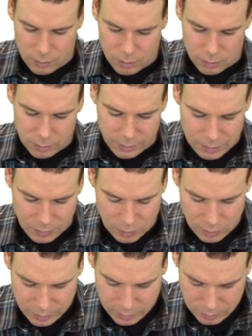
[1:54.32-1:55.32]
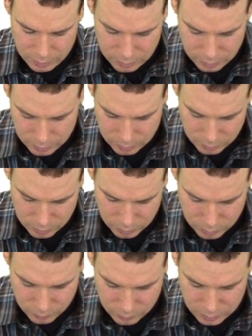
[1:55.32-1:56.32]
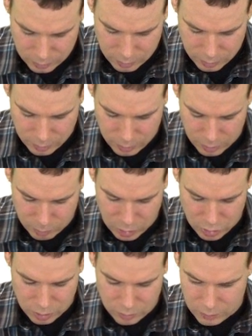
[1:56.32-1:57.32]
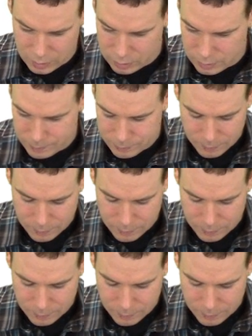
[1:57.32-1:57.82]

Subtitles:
So let's have a look at sort of an animation of this.